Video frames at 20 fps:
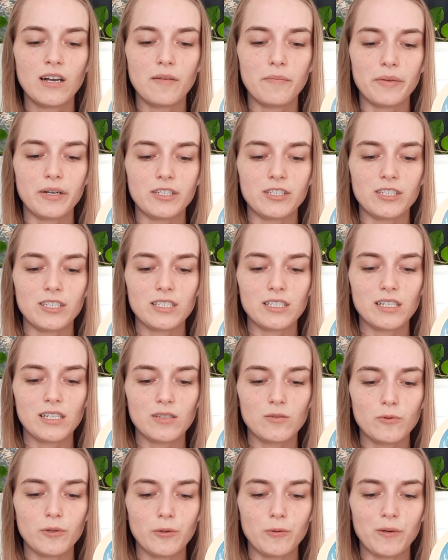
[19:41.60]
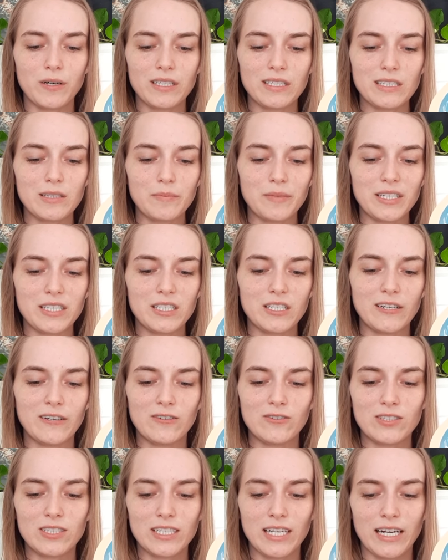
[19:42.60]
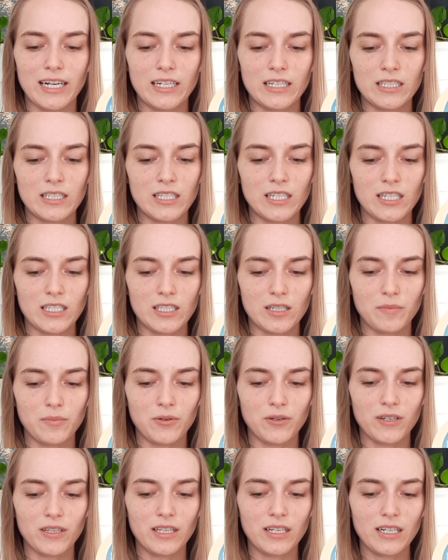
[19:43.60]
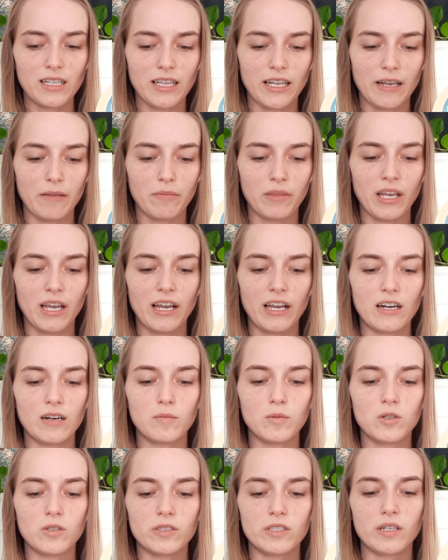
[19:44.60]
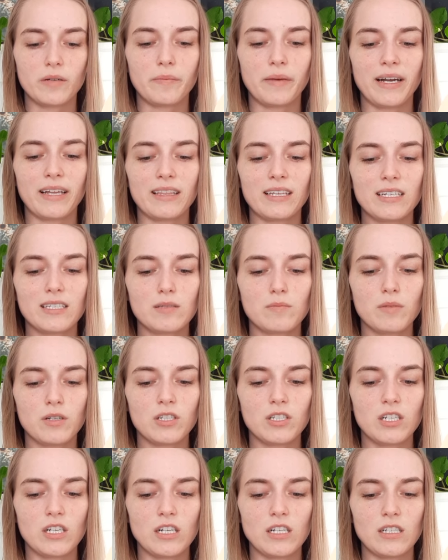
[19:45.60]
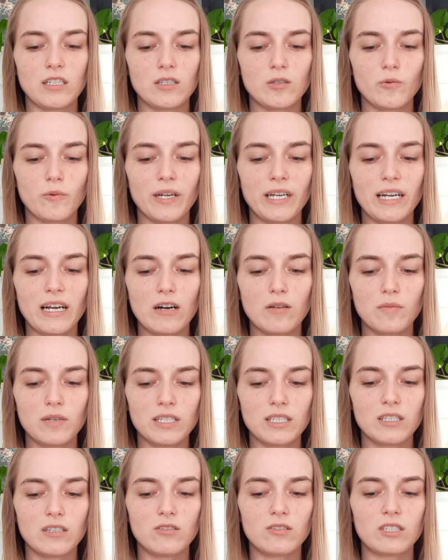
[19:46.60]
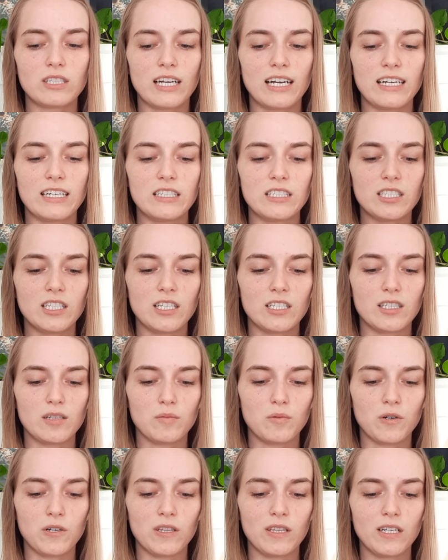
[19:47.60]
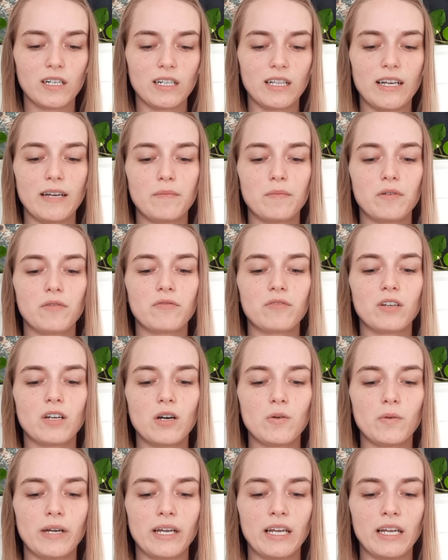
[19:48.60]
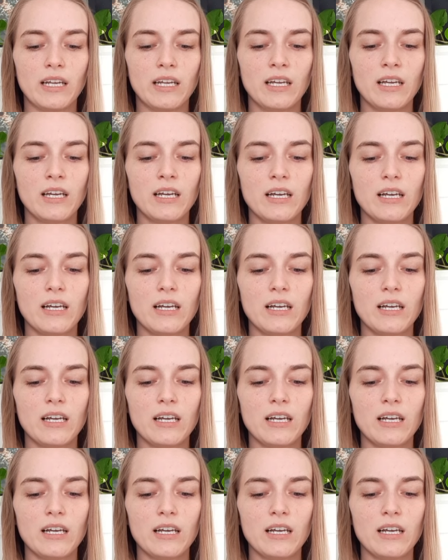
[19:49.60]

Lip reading: But just as we once misused science to support the claim that animals are mindless machines, we now misuse science to support the claim of knowing